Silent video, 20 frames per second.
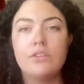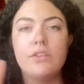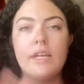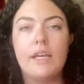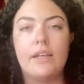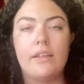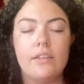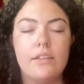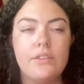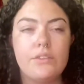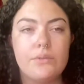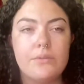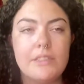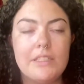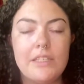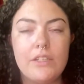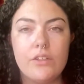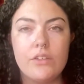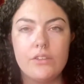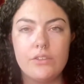yeah, it's
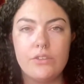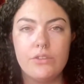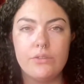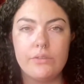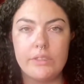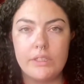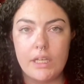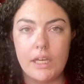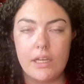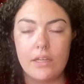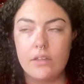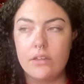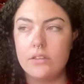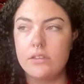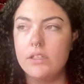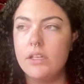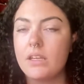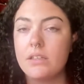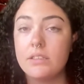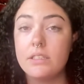really hard to tell
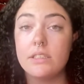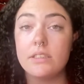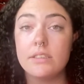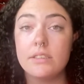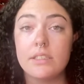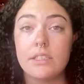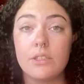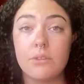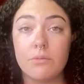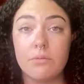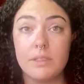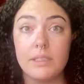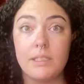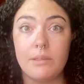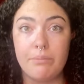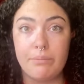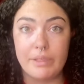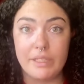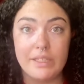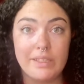until it's like a really
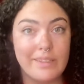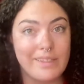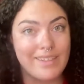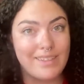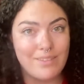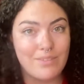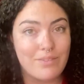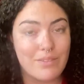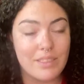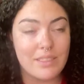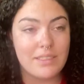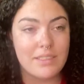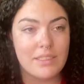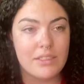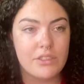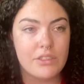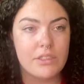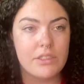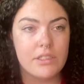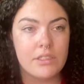big
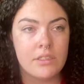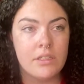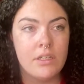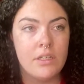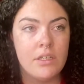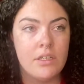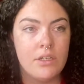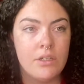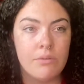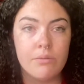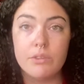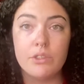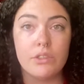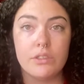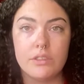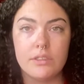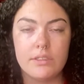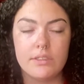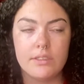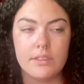infestation, which
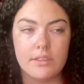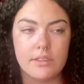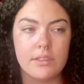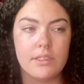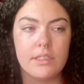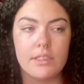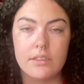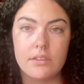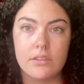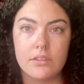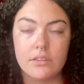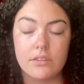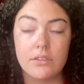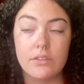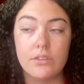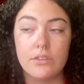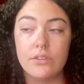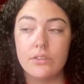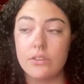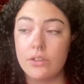is disgusting. It looks
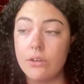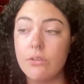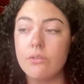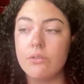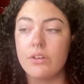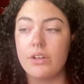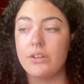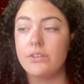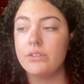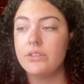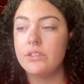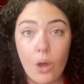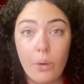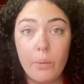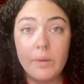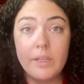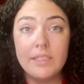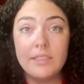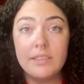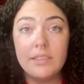so gross.
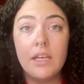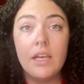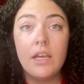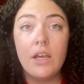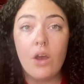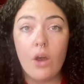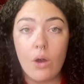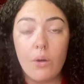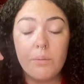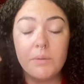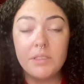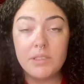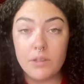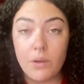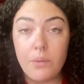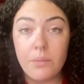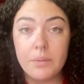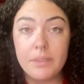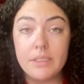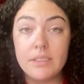Always, always,
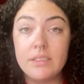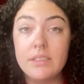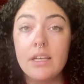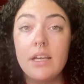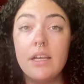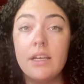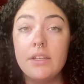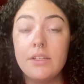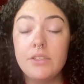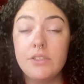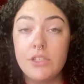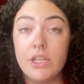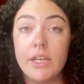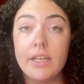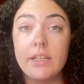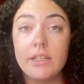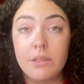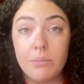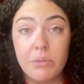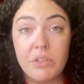always
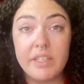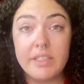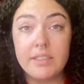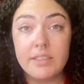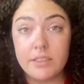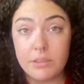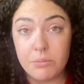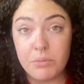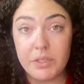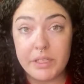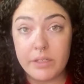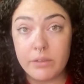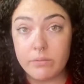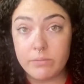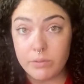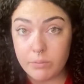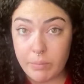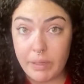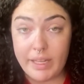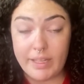check the plants that you bring home
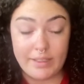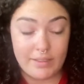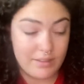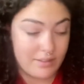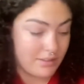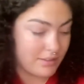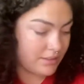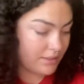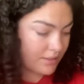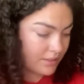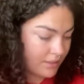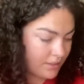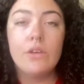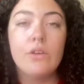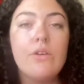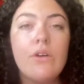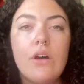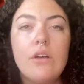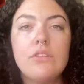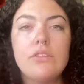for pests.
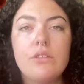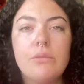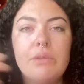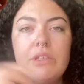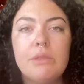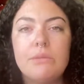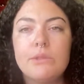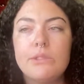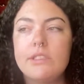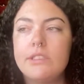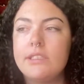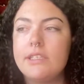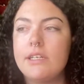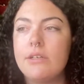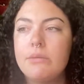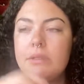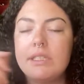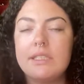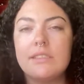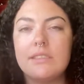You'll also be able to tell
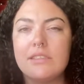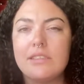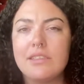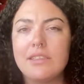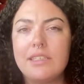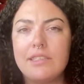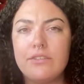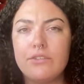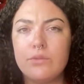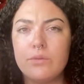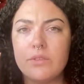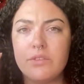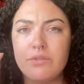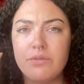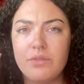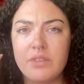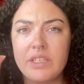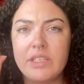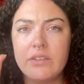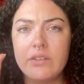because the leaves will
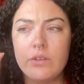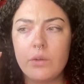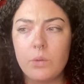feel